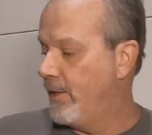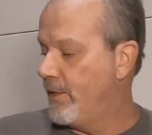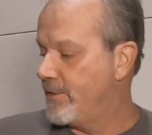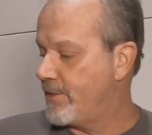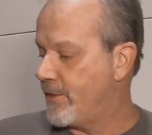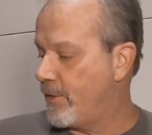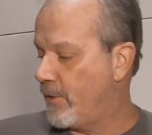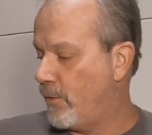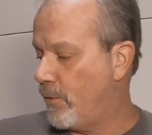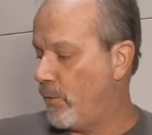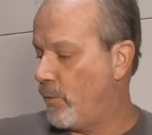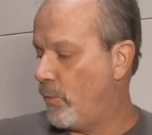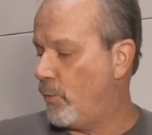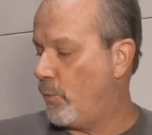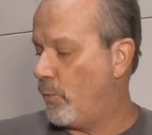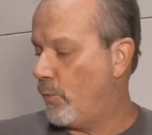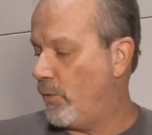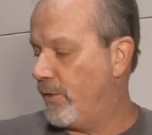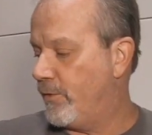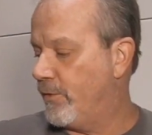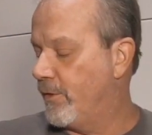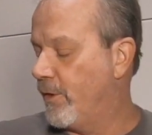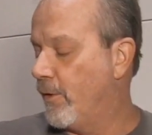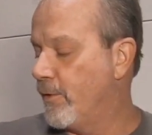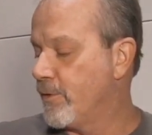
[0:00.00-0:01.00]
So
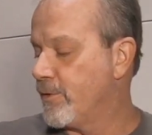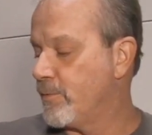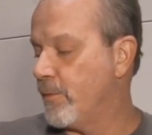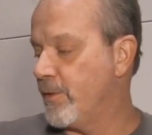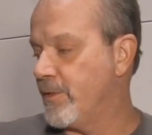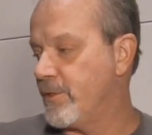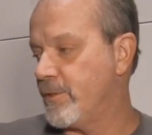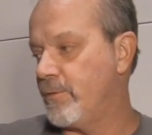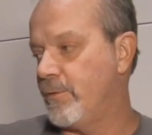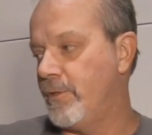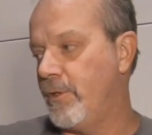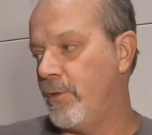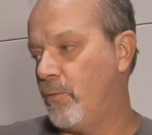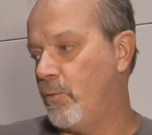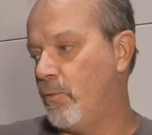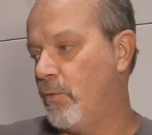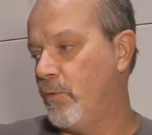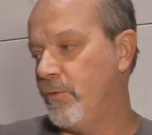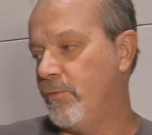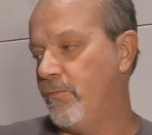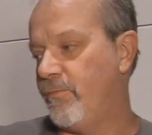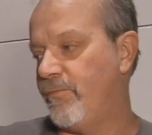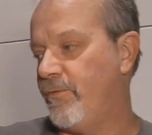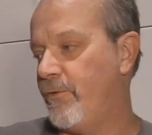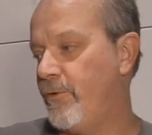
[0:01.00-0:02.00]
those ones, you know,
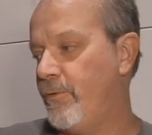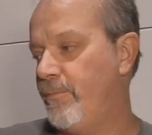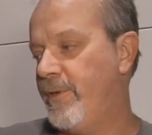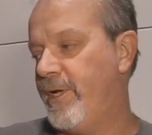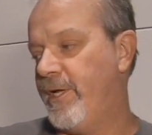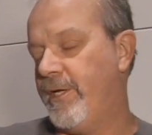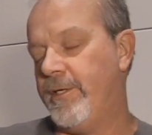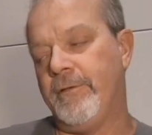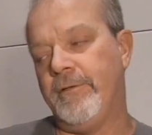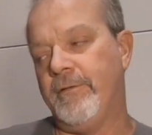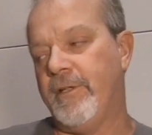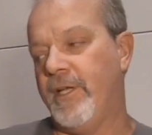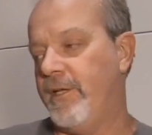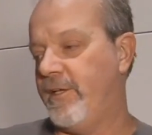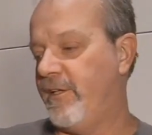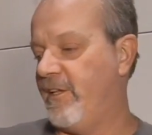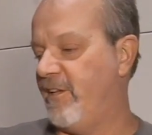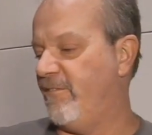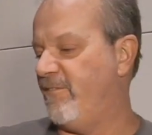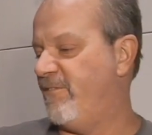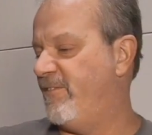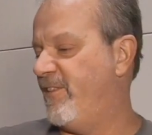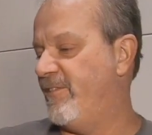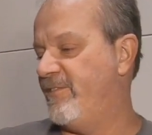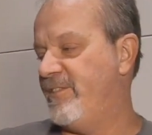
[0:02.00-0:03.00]
will ferment like
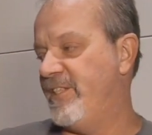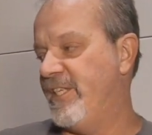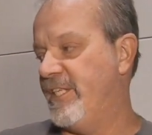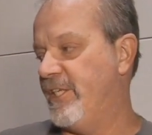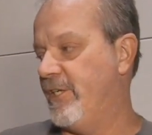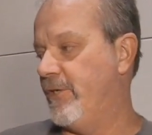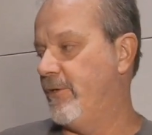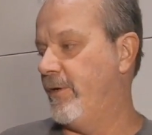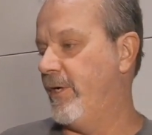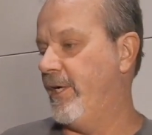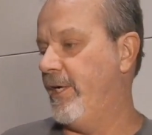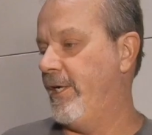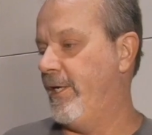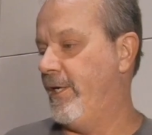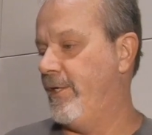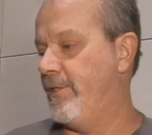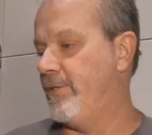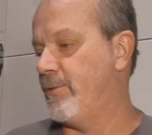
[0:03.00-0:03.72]
at 50 degrees